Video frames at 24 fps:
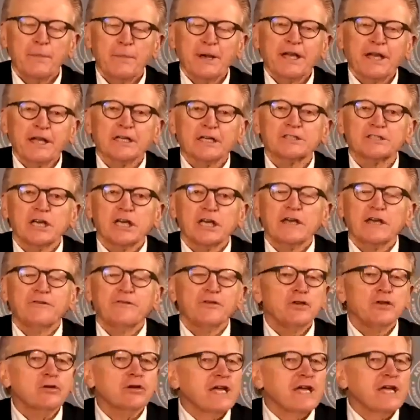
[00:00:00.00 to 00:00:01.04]
Because
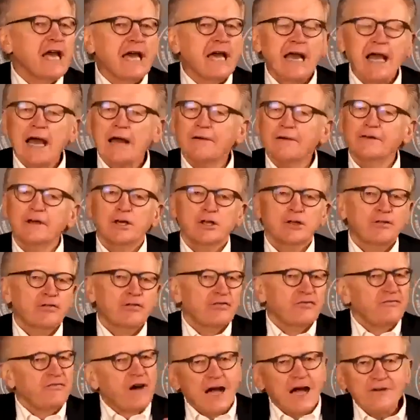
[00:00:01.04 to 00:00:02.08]
if you can't have
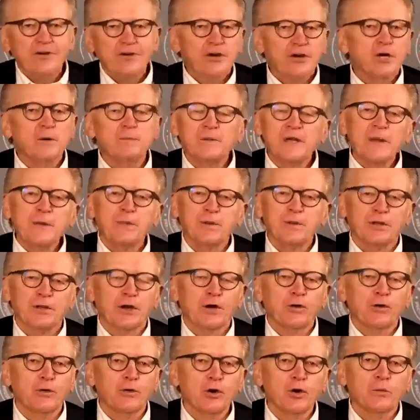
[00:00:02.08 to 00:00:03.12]
500 people
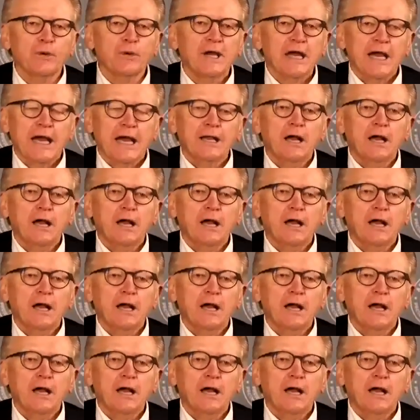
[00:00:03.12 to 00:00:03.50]
in a room